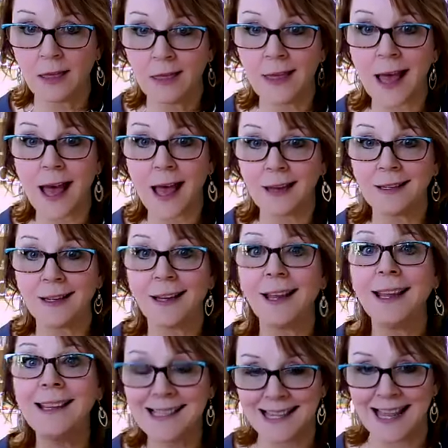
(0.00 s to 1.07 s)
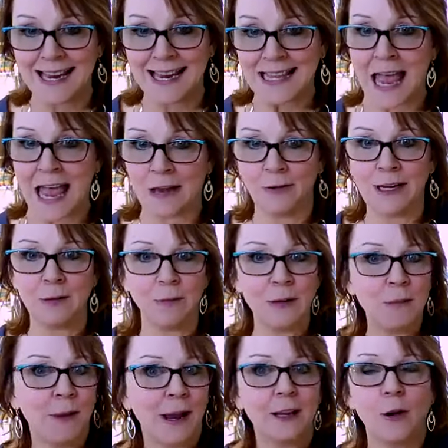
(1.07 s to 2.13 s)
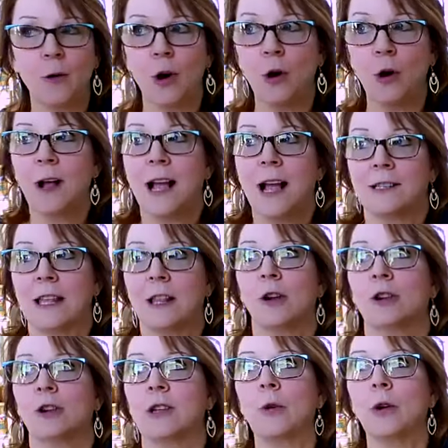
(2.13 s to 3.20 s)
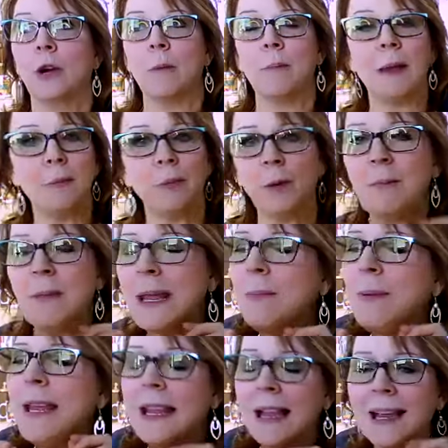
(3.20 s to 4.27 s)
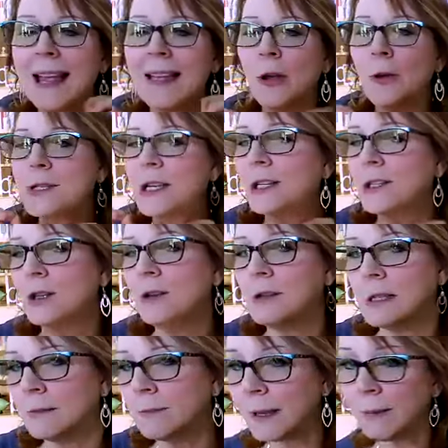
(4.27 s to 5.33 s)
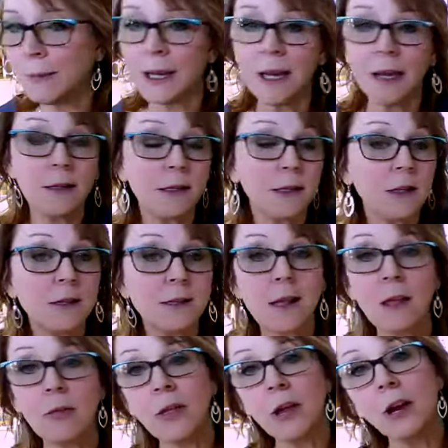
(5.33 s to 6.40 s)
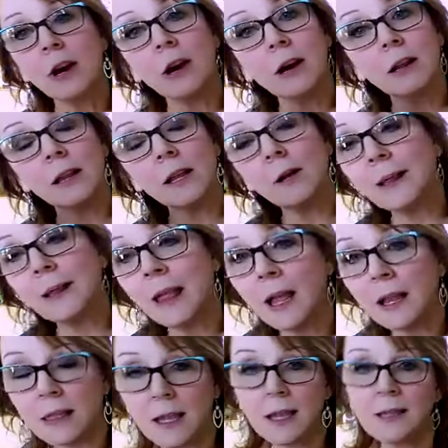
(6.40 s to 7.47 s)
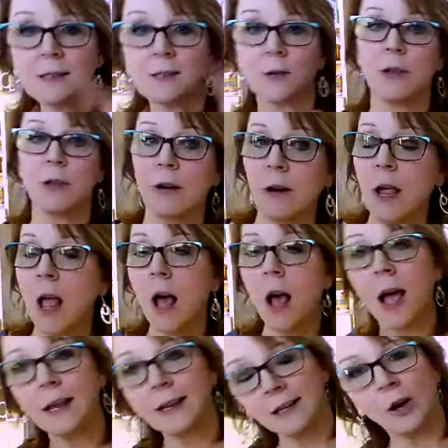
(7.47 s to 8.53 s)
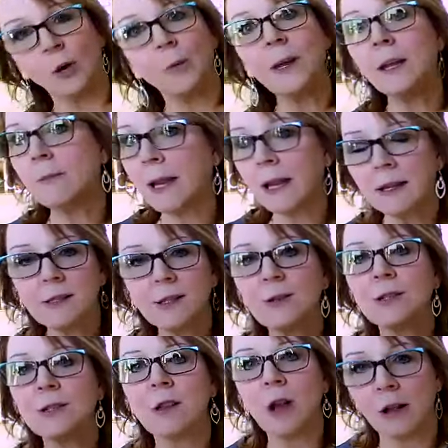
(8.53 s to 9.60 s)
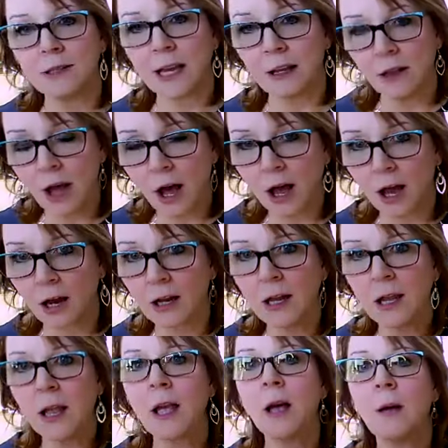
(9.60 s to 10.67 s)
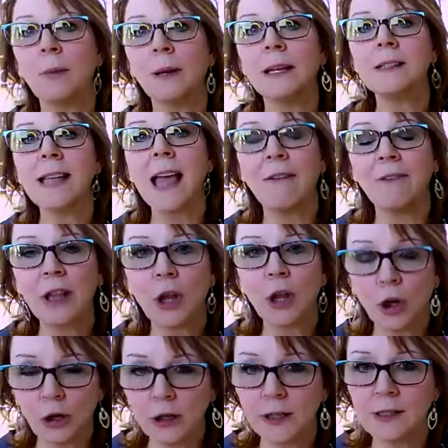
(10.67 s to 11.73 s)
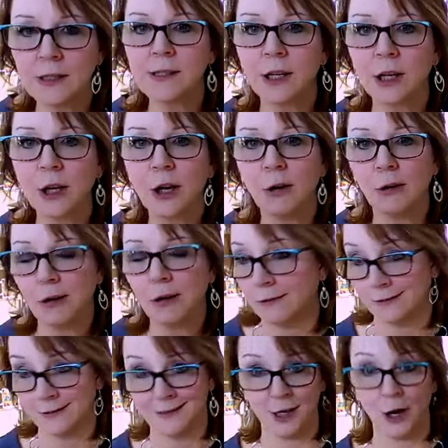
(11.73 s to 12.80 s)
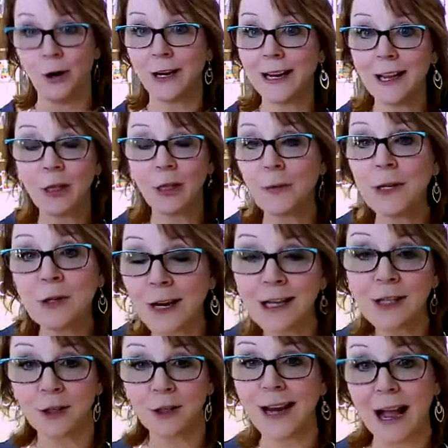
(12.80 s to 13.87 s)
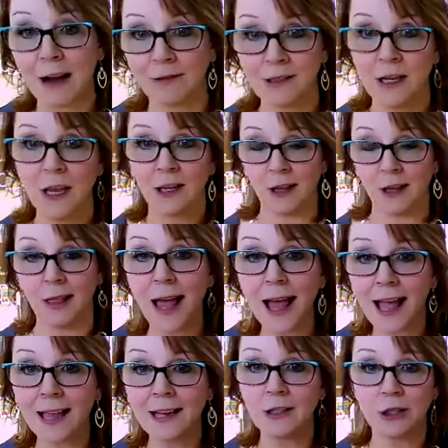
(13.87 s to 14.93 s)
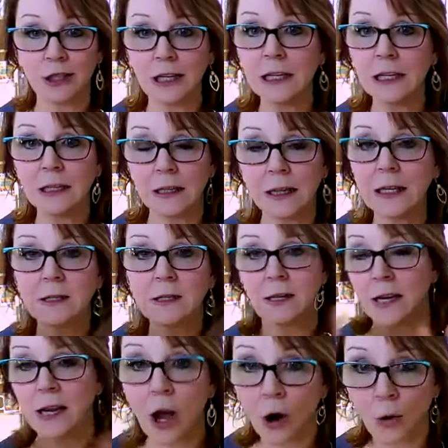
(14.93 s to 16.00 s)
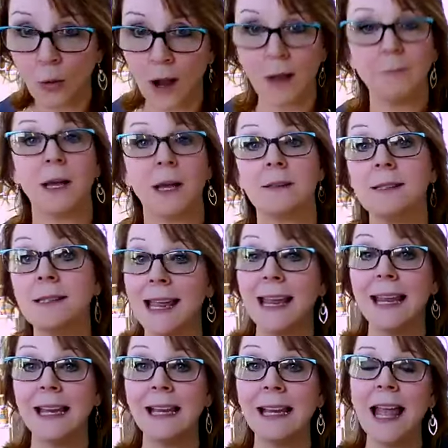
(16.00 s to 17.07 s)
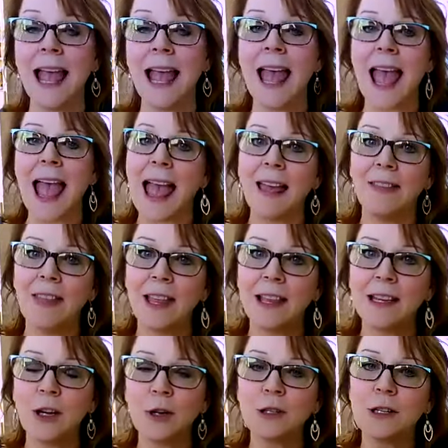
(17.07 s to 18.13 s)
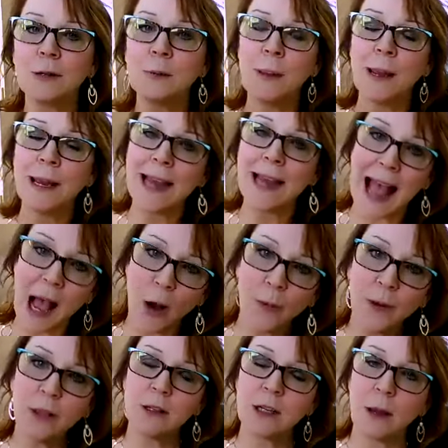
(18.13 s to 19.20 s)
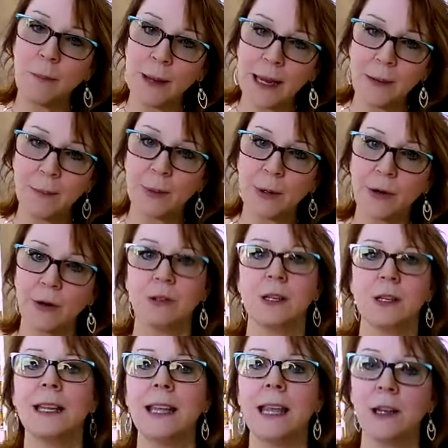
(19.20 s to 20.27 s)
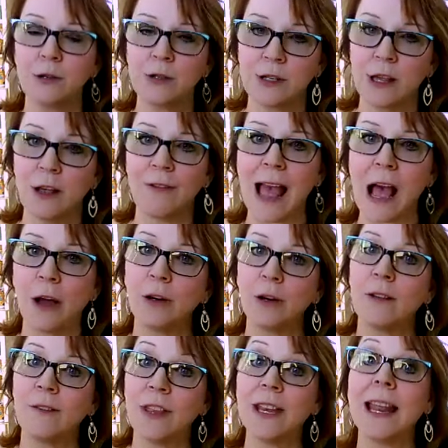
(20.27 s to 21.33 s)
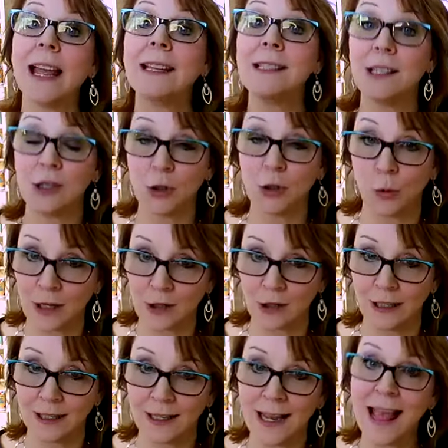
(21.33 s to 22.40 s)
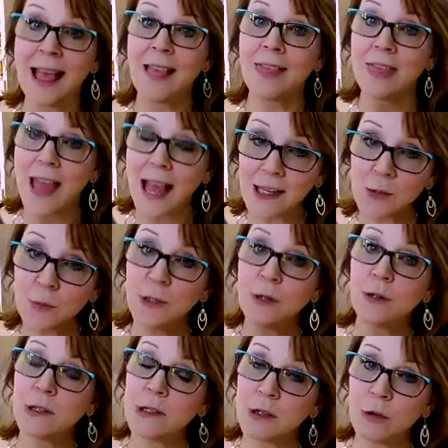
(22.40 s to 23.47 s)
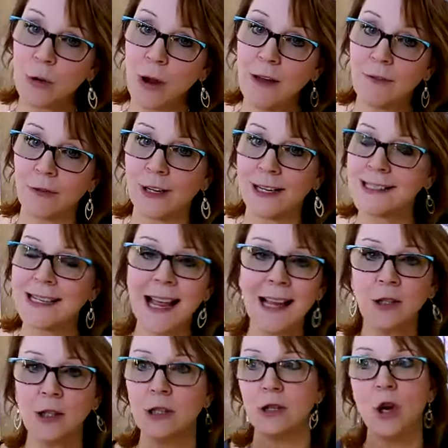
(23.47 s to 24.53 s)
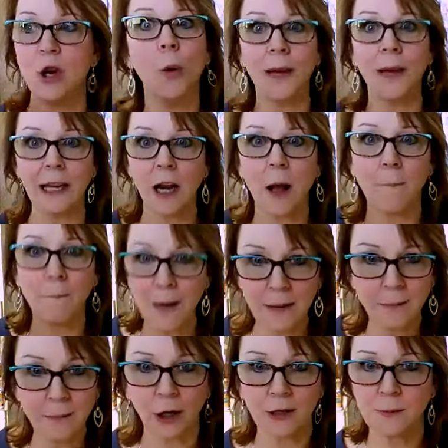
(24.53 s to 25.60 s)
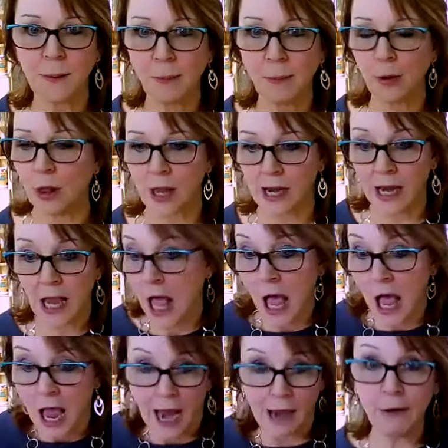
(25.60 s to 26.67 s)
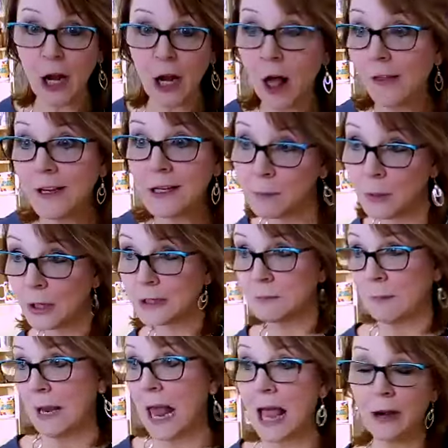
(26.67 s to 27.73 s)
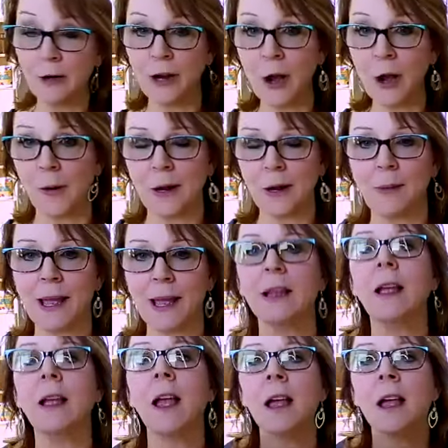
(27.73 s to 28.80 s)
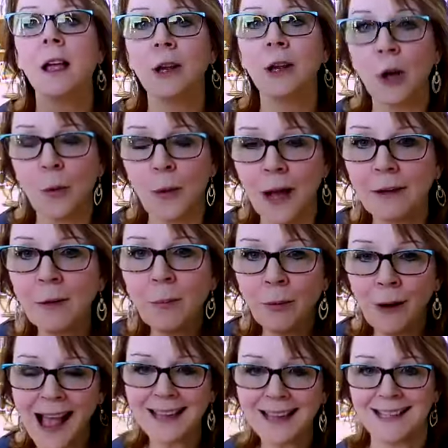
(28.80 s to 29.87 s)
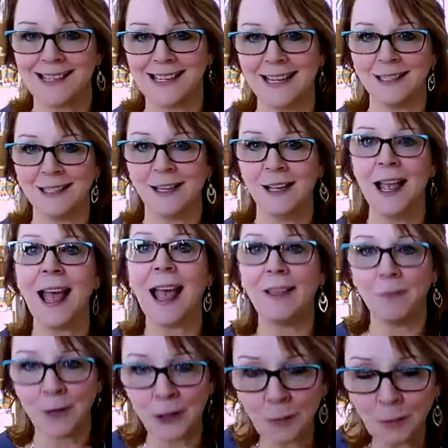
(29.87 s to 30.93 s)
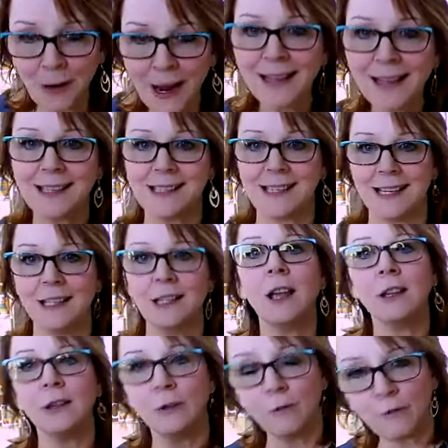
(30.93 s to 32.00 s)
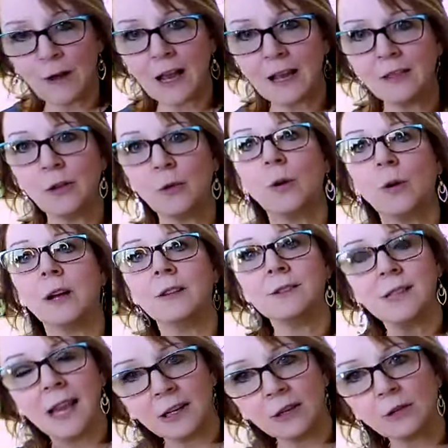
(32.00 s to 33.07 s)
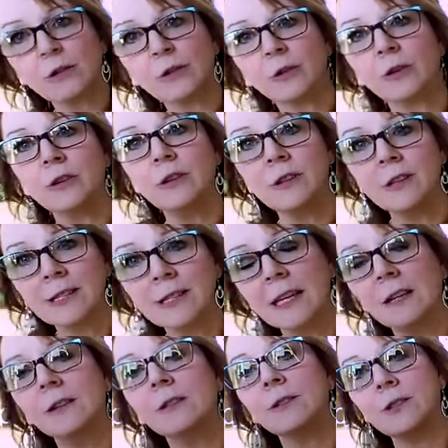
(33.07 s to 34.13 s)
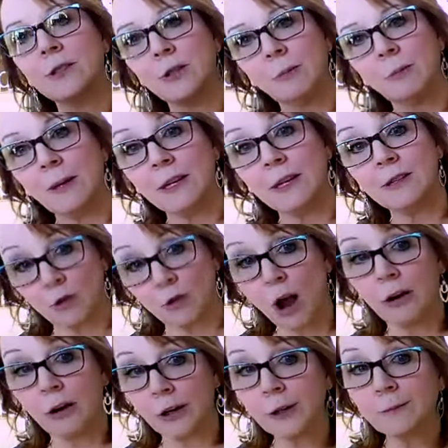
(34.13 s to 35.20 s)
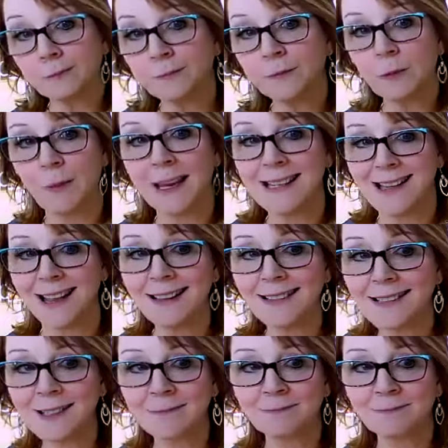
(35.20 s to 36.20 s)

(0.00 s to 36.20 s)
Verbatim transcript: that is like that, right? We might go, oh gosh, they look so good on paper. Maybe again, those excuses, maybe it's just that they're a little bit like this, or they're like, you know, we can make excuses all day long, mm-hmm. but it's having the courage to go, sorry, three strikes, you're out. You lied, you cheated, To this. No, I'm not staying and despite how it looked on paper to get yourself out of the next situation that's when you're a survivor it's not just knowing it on paper because people are like i read all these books but i don't know and i'm like go out and practice it and when you practice it you'll find the ones and you'll learn the skills to be stronger make sense